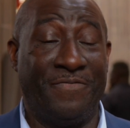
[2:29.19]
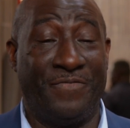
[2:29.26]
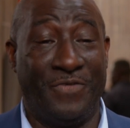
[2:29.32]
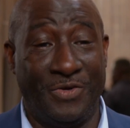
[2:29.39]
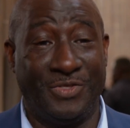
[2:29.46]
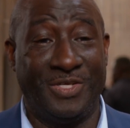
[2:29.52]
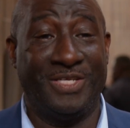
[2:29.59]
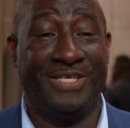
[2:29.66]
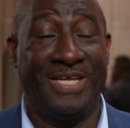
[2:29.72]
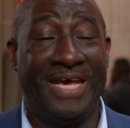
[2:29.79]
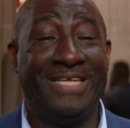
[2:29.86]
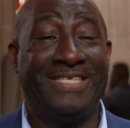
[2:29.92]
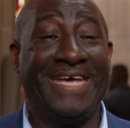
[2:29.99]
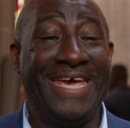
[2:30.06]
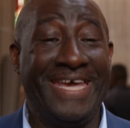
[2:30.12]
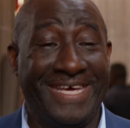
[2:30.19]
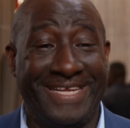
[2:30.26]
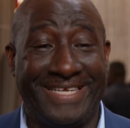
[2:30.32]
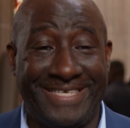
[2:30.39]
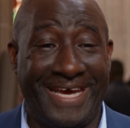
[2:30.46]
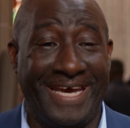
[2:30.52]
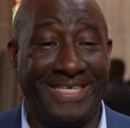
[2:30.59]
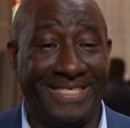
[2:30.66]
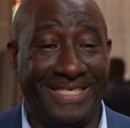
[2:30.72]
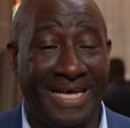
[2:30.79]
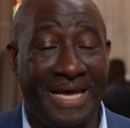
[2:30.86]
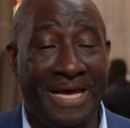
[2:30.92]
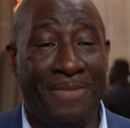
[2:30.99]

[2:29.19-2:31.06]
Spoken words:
first in taking the test,